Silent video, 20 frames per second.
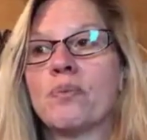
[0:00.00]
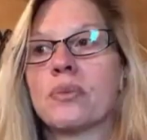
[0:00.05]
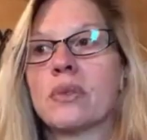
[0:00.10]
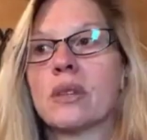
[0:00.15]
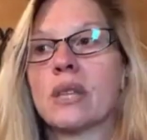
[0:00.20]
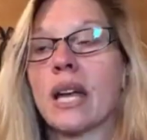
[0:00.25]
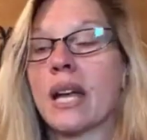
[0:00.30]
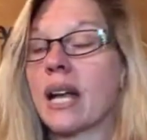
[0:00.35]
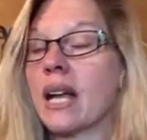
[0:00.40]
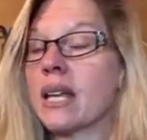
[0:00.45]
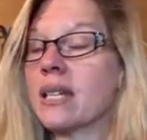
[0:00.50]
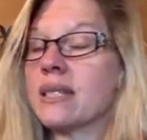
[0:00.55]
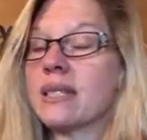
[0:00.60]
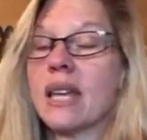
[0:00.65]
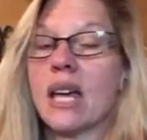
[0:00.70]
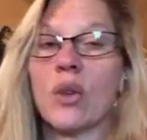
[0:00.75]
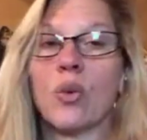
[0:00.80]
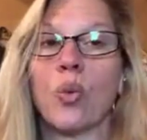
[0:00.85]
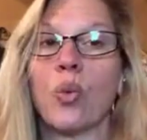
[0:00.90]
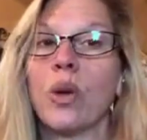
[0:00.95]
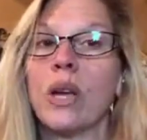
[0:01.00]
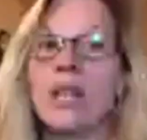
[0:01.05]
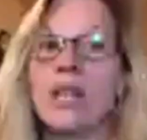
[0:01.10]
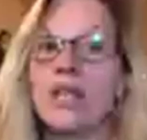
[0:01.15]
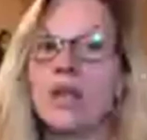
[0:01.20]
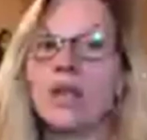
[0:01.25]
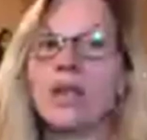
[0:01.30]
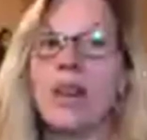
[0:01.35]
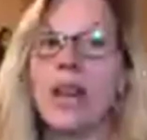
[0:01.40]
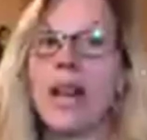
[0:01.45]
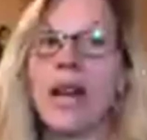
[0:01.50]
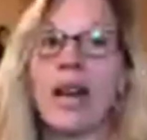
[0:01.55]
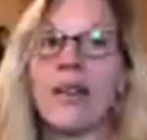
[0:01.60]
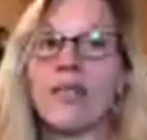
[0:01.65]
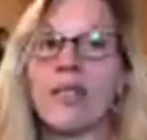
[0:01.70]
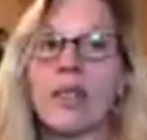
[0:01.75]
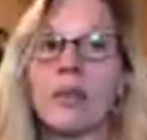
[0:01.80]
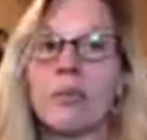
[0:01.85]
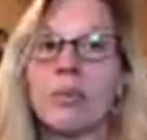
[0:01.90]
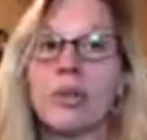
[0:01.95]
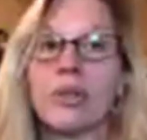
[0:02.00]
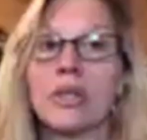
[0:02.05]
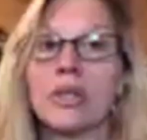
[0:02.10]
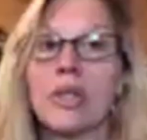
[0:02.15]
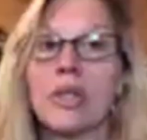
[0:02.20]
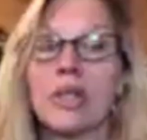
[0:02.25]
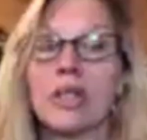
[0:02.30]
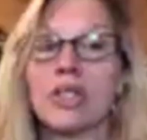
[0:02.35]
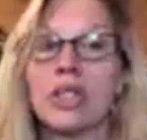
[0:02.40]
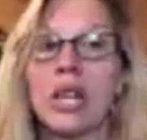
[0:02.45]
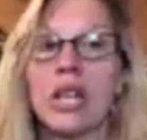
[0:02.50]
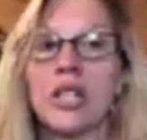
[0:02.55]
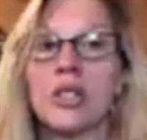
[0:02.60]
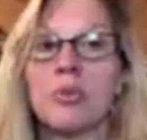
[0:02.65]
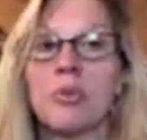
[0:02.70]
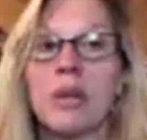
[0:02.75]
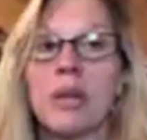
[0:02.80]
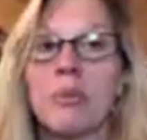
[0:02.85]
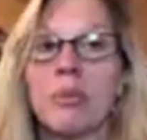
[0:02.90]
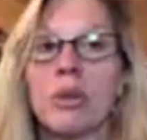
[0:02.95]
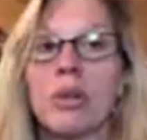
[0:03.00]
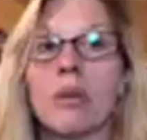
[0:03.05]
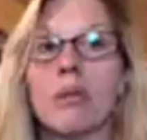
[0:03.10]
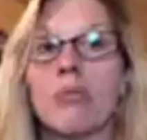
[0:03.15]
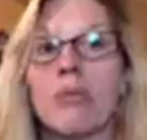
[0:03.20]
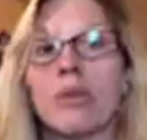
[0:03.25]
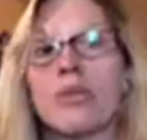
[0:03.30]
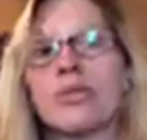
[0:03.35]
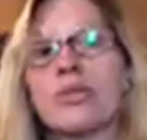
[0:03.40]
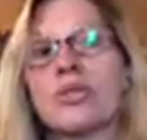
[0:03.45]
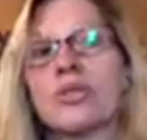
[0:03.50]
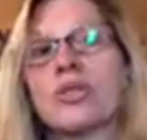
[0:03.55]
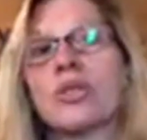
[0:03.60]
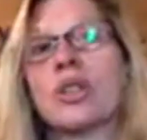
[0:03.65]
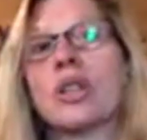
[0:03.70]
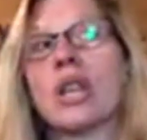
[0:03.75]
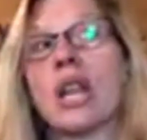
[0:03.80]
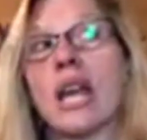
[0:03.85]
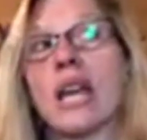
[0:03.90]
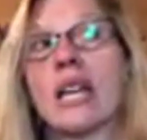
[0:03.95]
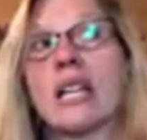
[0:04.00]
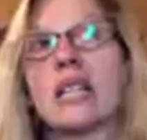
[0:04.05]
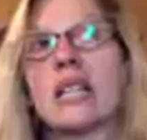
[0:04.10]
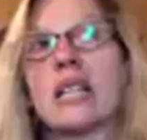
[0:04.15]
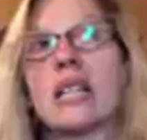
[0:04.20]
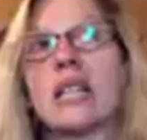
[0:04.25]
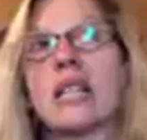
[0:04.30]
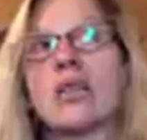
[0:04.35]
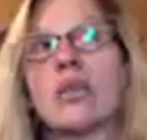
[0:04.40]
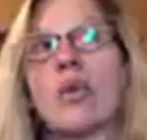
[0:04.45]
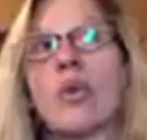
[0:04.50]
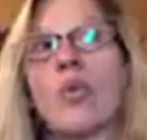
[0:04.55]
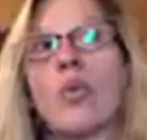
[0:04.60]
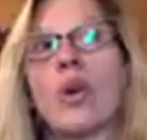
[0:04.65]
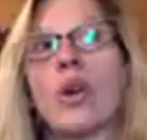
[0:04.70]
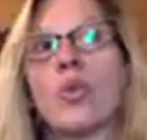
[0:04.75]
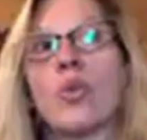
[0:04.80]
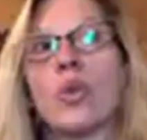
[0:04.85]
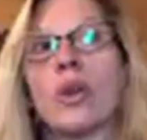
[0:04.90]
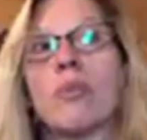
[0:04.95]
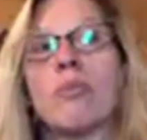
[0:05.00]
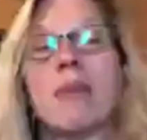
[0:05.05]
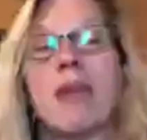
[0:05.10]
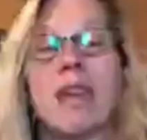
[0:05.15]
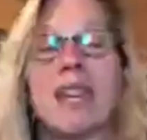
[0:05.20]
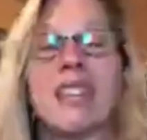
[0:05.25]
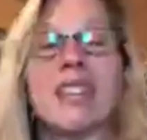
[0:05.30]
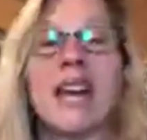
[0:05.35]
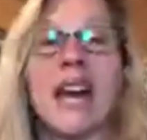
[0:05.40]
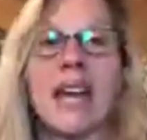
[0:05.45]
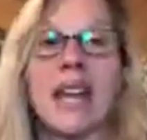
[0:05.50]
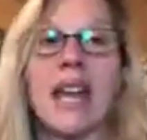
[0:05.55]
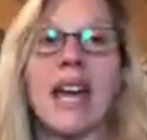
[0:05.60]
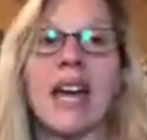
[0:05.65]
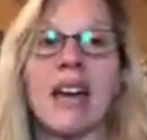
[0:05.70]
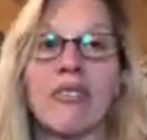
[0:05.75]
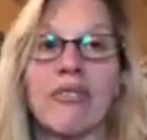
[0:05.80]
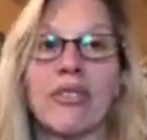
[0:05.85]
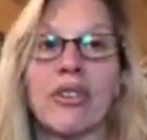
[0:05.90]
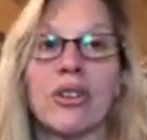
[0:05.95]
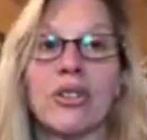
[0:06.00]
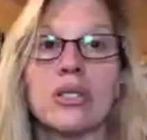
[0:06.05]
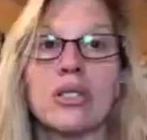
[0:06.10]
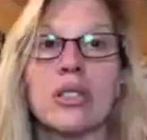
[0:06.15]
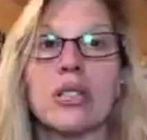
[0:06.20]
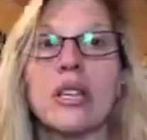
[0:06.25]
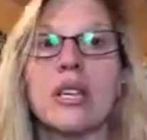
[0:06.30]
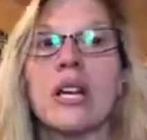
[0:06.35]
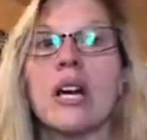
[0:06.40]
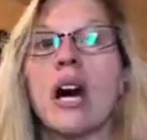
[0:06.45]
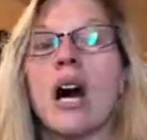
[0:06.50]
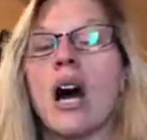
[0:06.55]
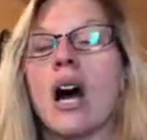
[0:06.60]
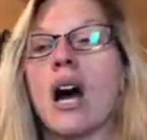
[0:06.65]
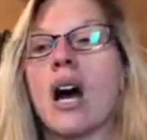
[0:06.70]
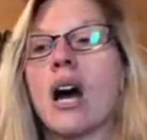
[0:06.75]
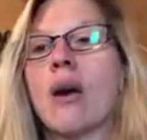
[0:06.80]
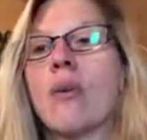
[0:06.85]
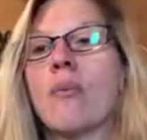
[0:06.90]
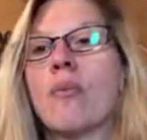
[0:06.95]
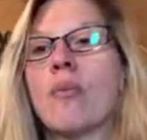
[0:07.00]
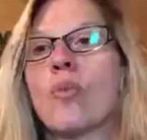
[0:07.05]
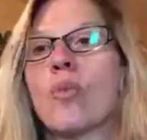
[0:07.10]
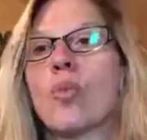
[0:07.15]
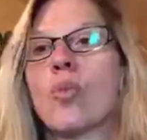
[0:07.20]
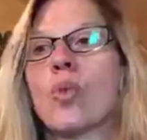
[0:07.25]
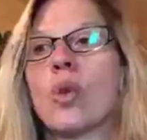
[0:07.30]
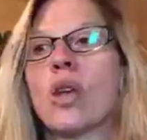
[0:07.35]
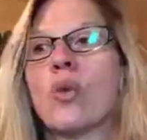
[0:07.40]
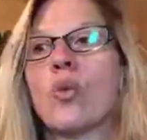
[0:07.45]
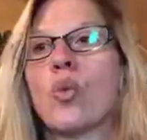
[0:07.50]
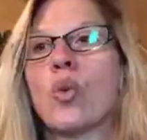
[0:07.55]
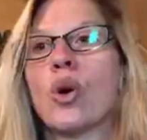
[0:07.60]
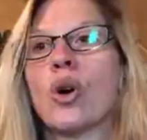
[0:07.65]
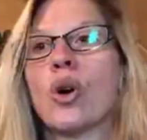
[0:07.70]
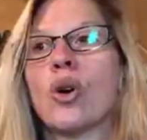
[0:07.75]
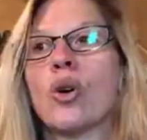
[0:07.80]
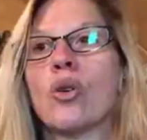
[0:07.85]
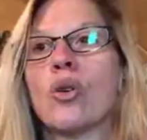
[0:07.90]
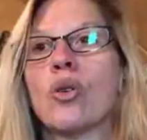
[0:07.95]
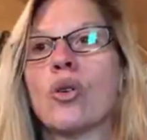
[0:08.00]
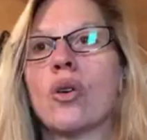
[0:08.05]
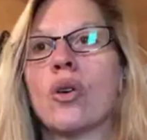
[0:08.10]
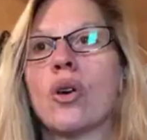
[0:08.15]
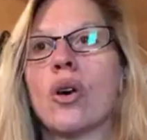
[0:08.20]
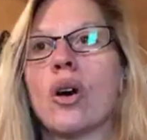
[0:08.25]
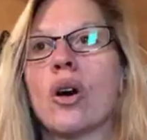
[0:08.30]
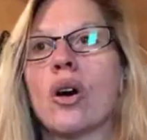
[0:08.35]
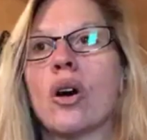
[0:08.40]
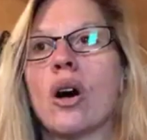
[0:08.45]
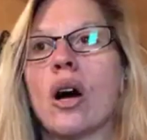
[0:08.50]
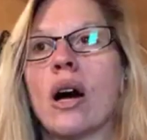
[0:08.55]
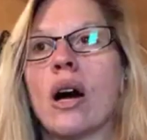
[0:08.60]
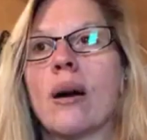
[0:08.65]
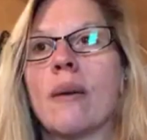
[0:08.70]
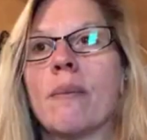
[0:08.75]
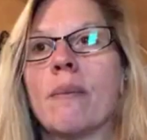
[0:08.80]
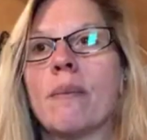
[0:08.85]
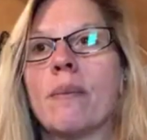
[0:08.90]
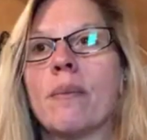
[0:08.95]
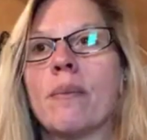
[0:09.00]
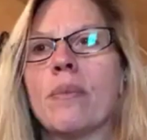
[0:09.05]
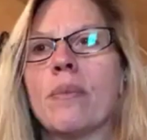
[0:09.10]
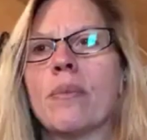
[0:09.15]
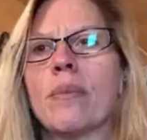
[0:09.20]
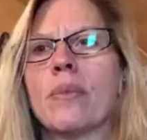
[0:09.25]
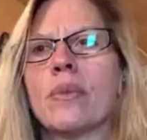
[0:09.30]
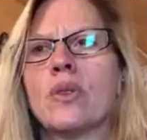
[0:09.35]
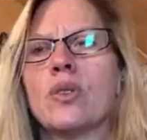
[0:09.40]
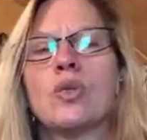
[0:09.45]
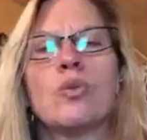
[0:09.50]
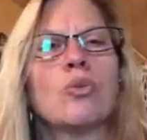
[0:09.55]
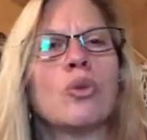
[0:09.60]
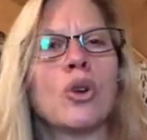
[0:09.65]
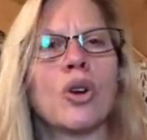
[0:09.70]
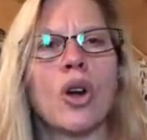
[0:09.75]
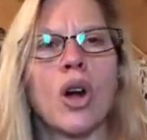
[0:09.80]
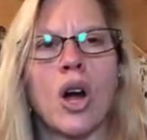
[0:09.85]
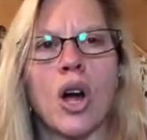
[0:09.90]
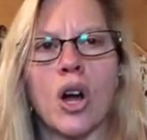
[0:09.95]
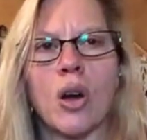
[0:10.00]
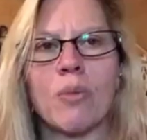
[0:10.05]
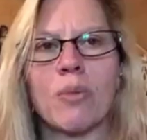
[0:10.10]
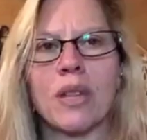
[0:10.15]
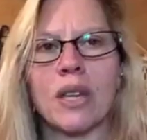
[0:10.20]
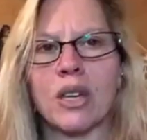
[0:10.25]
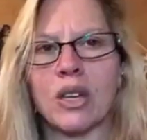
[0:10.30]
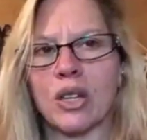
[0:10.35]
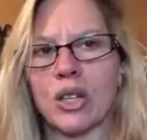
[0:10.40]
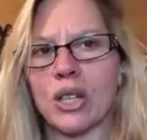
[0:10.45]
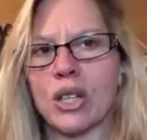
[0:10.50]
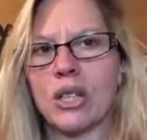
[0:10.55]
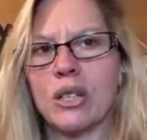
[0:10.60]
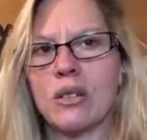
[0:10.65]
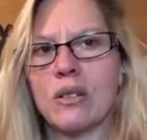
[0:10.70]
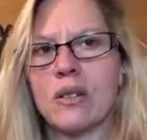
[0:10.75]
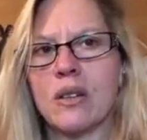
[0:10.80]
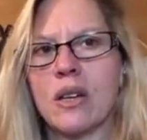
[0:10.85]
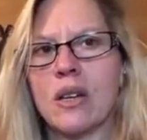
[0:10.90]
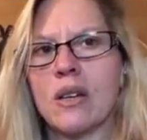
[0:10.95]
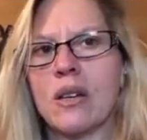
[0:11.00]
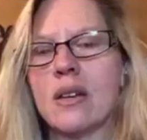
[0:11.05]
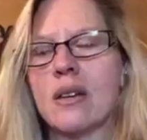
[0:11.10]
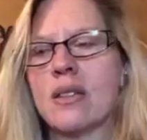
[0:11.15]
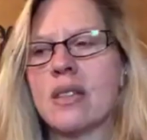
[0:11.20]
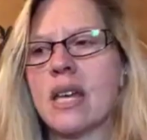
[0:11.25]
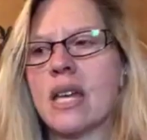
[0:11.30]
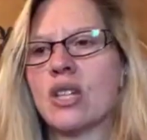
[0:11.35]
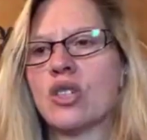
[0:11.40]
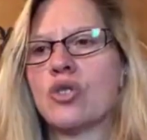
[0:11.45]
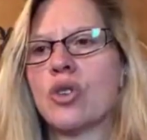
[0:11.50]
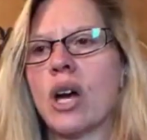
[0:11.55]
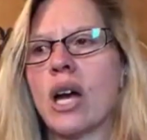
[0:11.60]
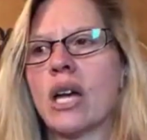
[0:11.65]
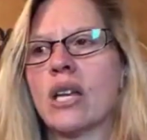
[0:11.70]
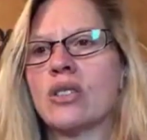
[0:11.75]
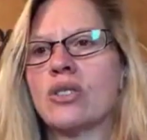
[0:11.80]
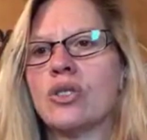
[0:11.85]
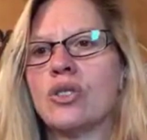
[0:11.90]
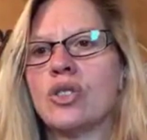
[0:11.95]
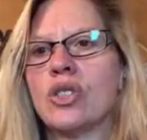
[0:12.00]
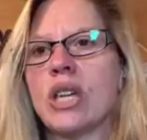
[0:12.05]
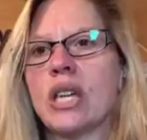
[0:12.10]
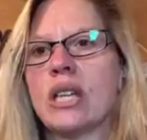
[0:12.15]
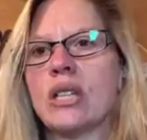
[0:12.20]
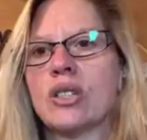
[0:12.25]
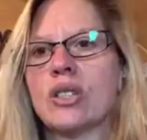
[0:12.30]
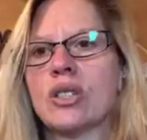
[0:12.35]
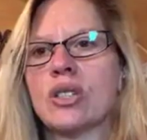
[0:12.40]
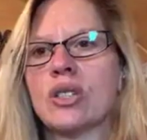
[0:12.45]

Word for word: like I said, we do not have the ability to change people, and most likely when we make that effort, we will do more harm than good than trying to change,